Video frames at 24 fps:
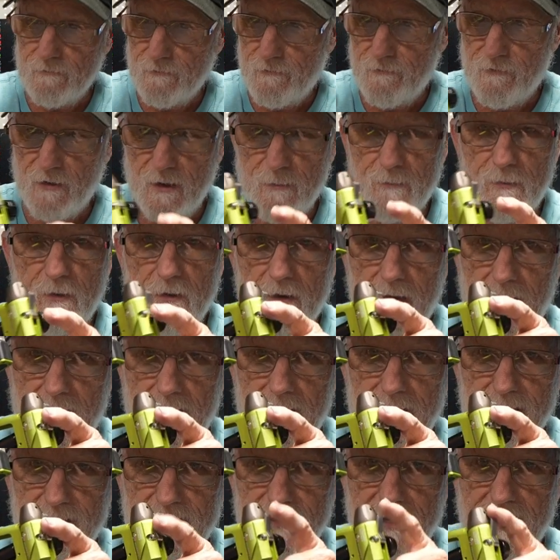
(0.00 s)
flip your
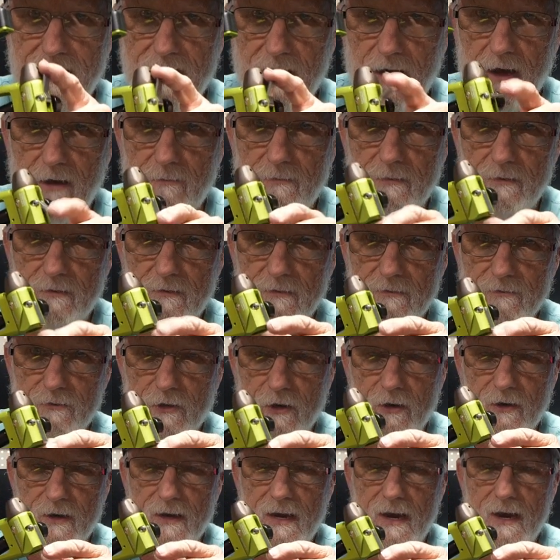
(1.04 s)
ASA up,
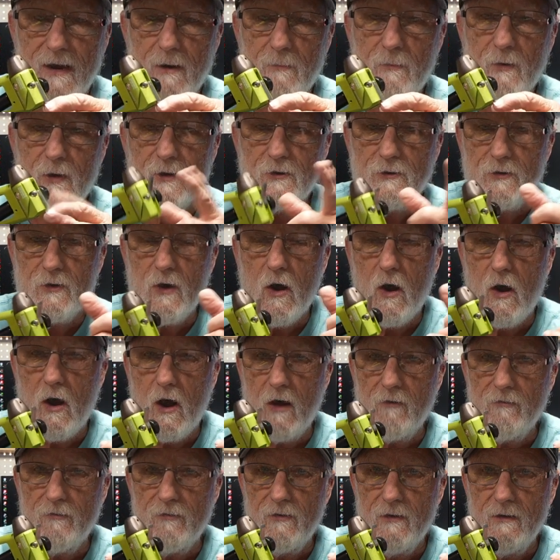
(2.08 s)
turn the air pressure
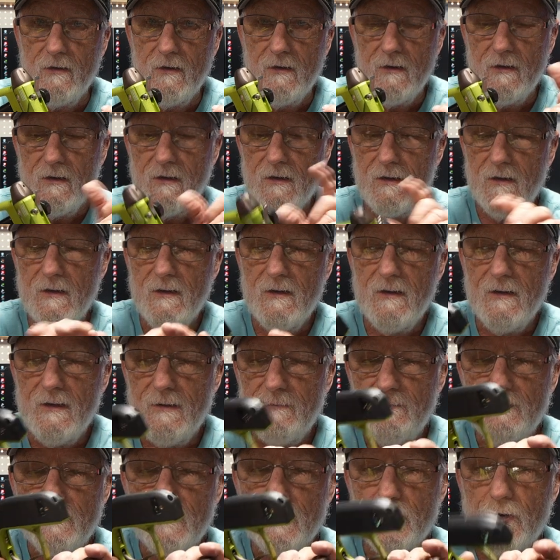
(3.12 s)
off,
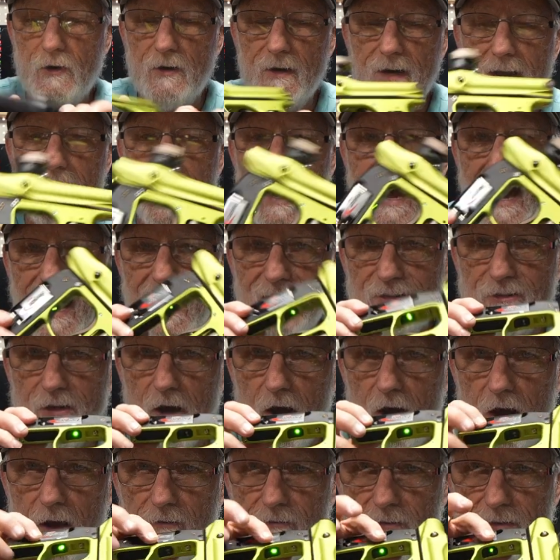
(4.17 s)
turn the eyes
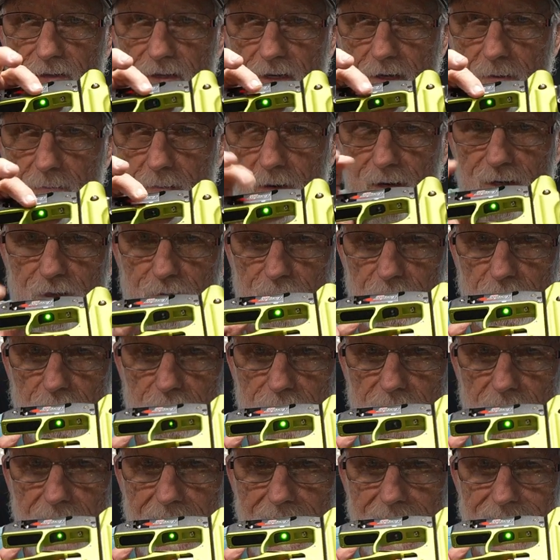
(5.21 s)
off until it blinks real
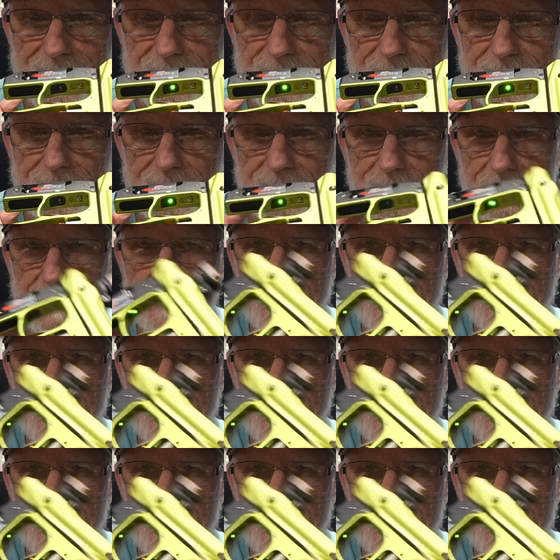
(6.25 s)
fast,